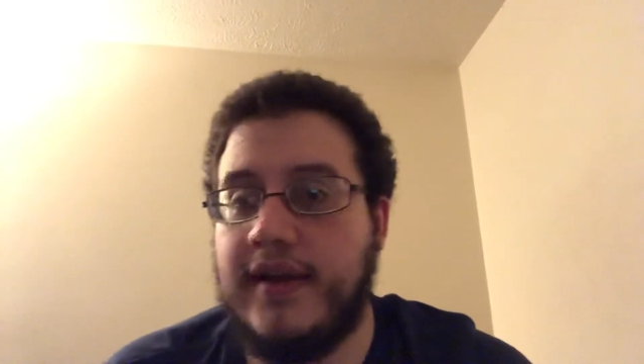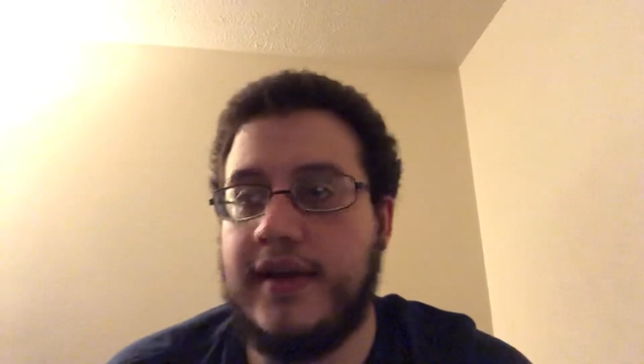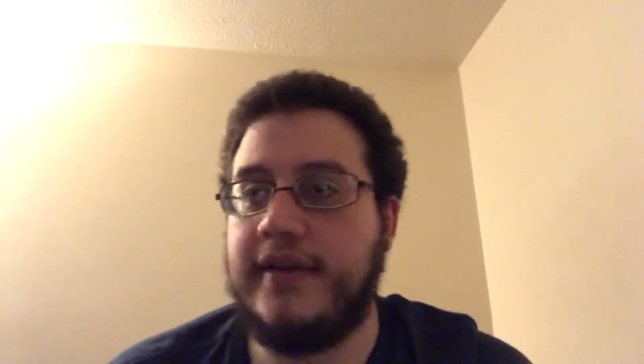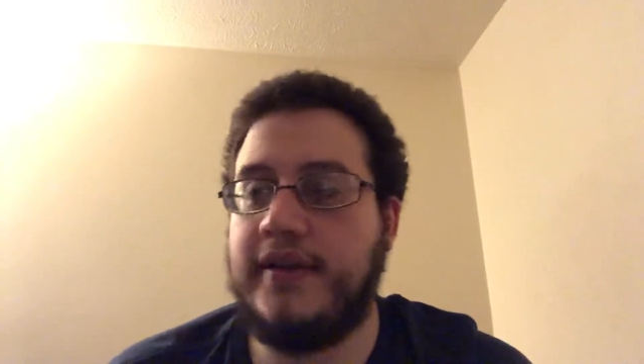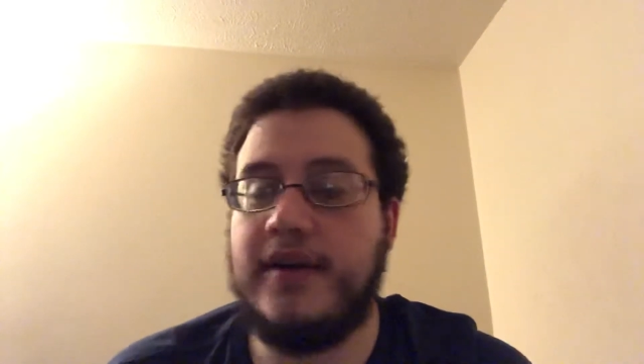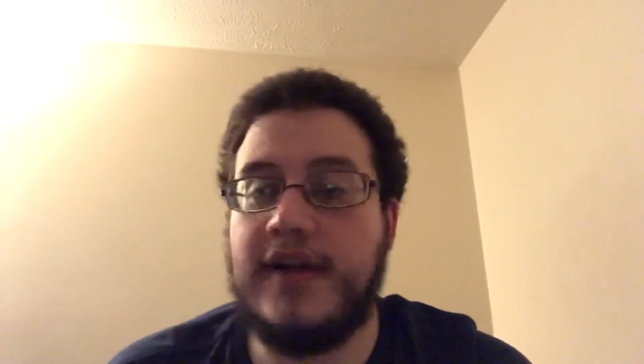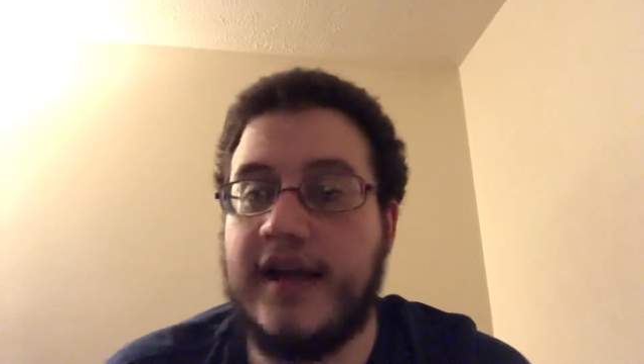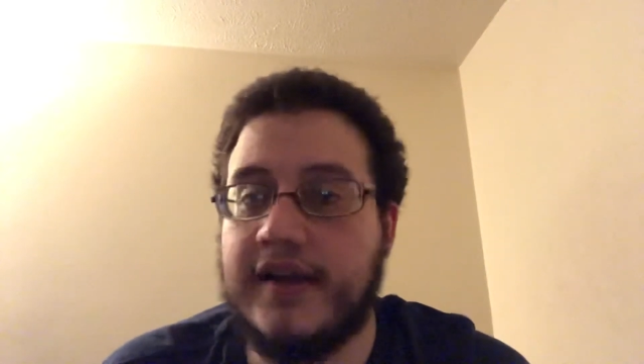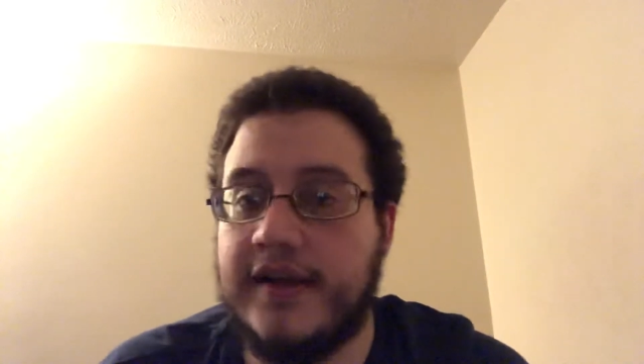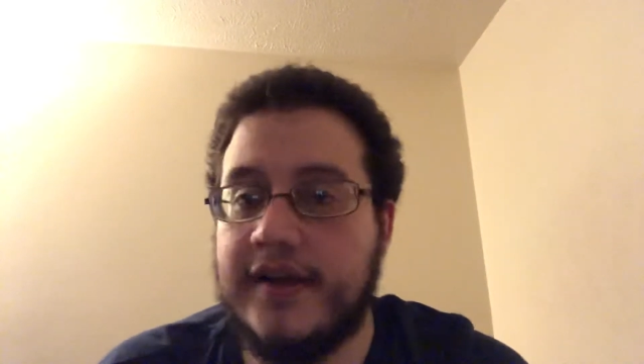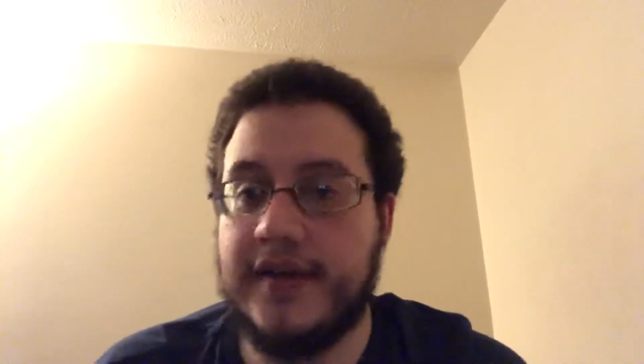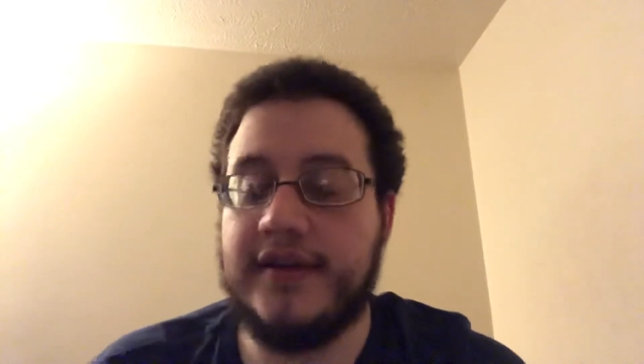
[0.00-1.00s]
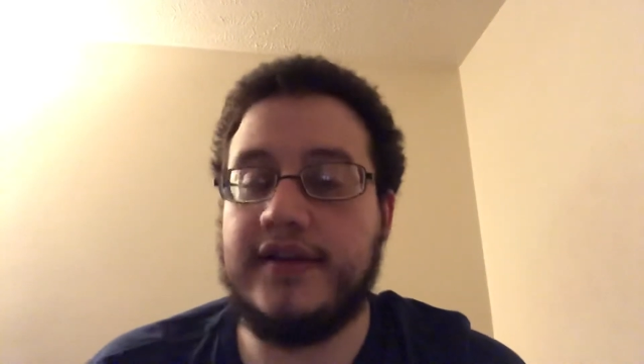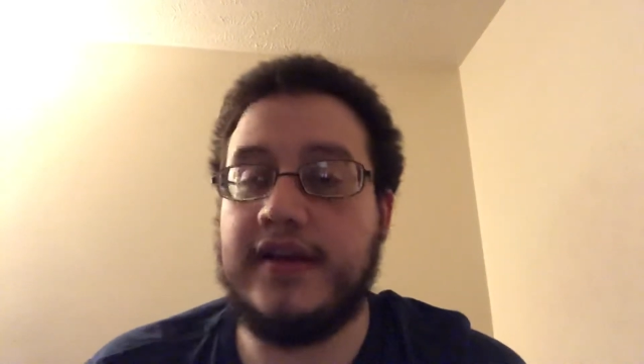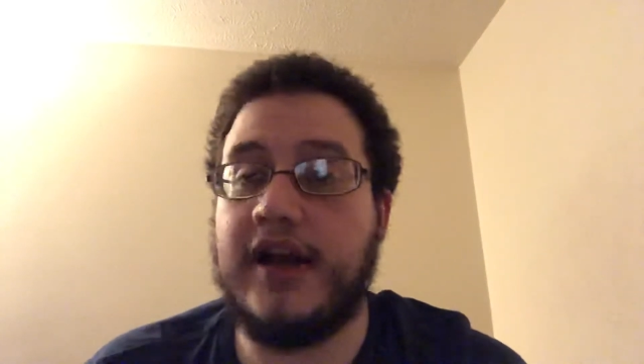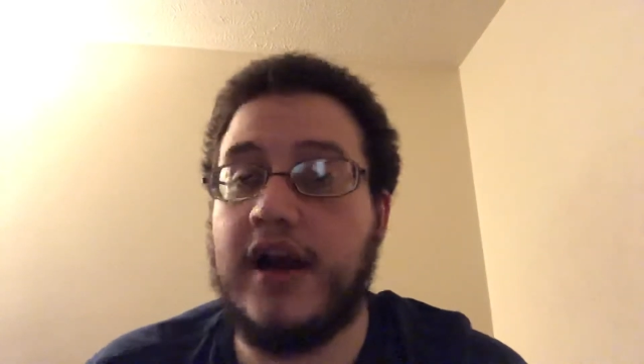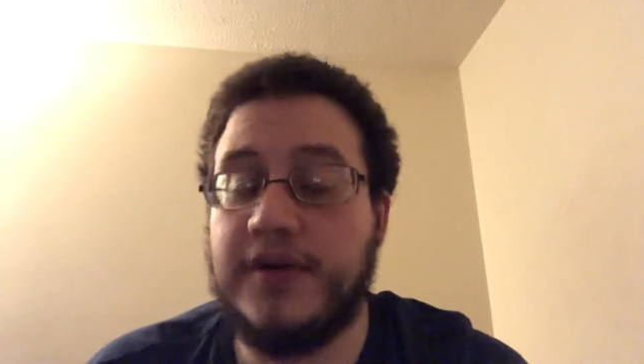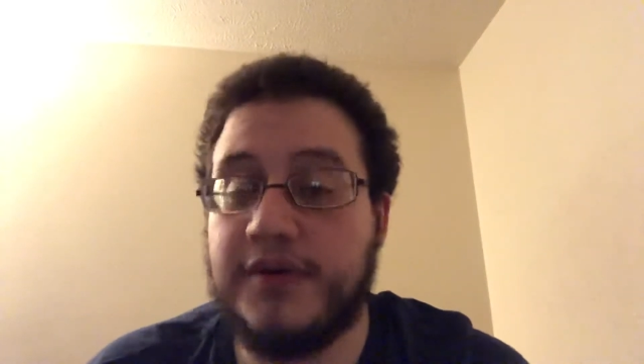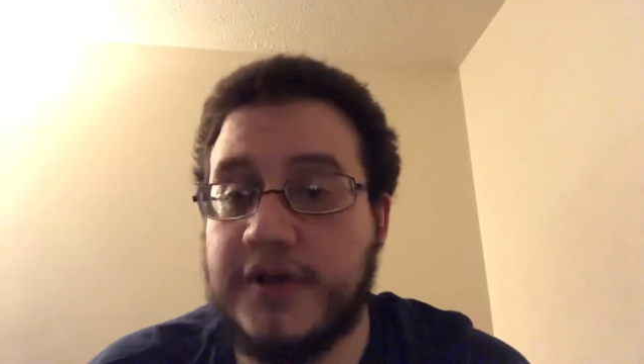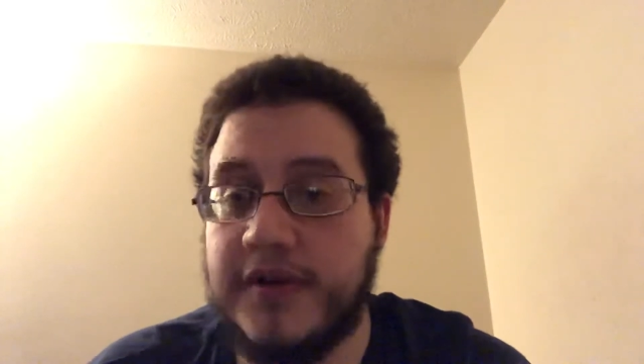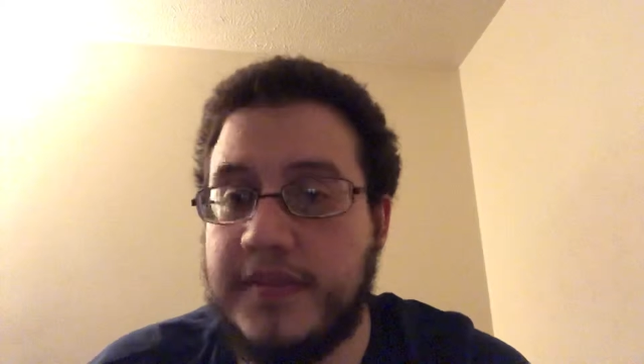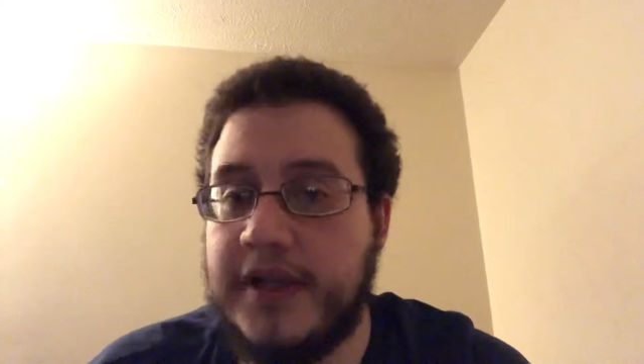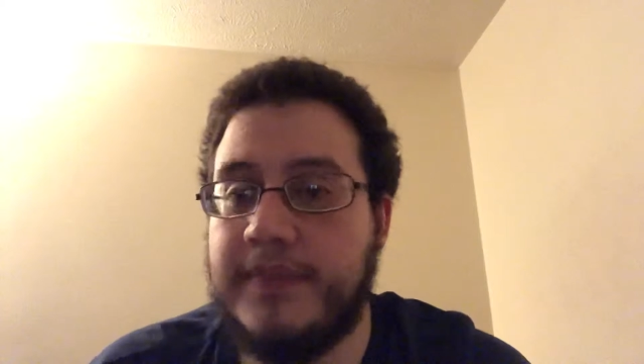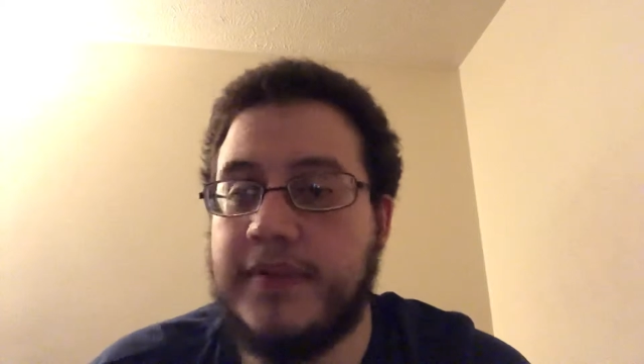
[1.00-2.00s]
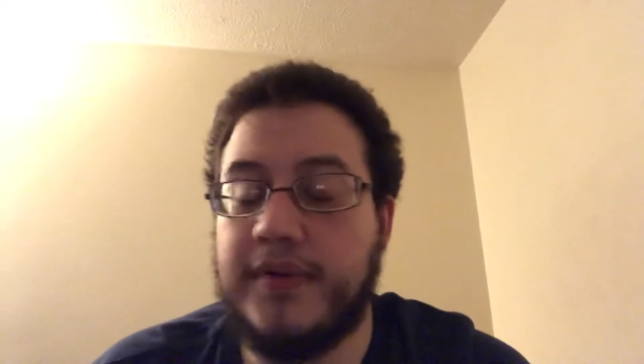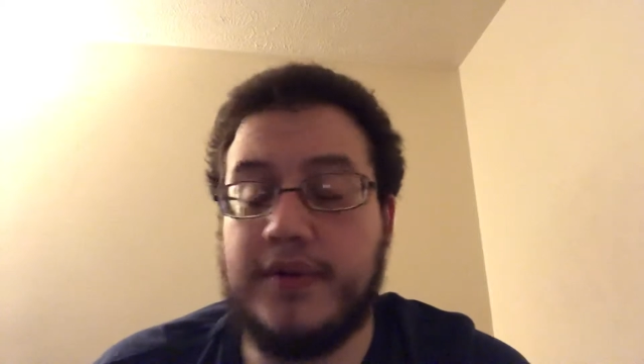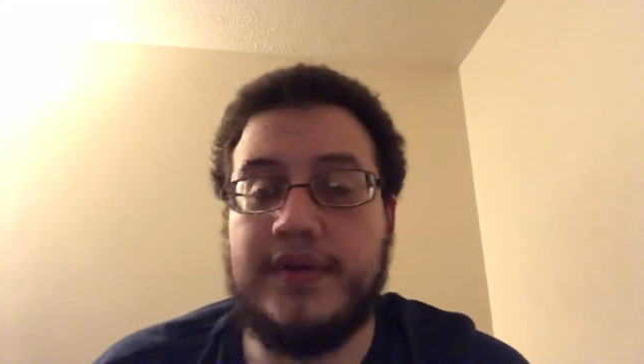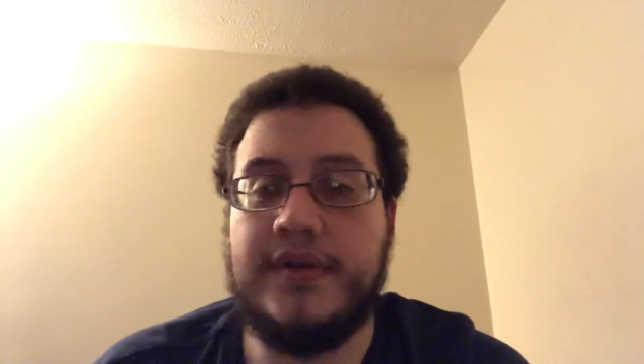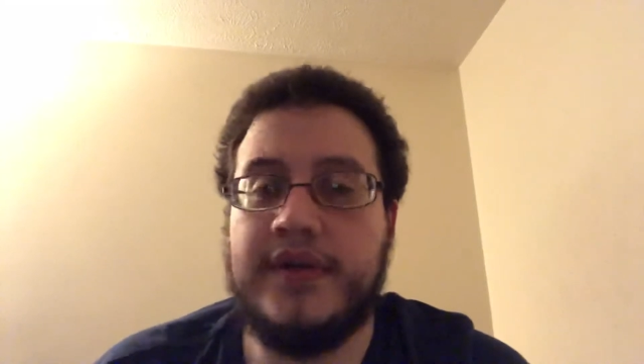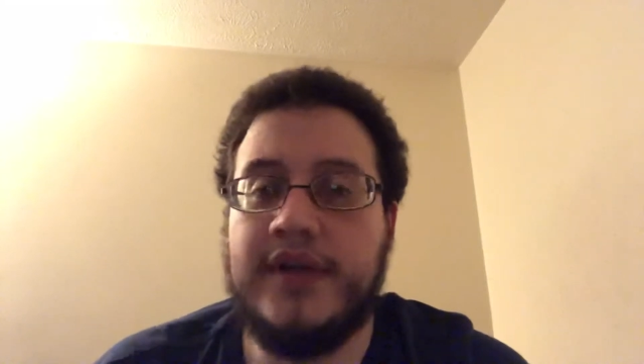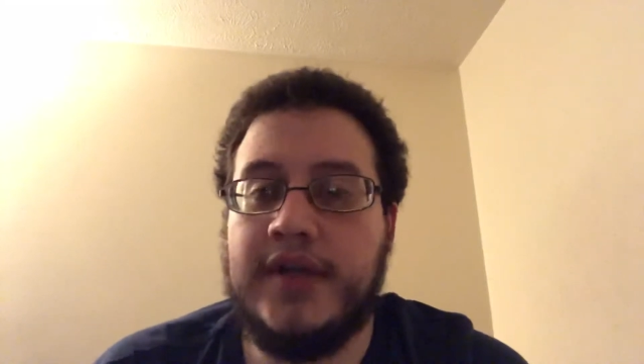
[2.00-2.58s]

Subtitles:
and you're not good, and there are no good people, and,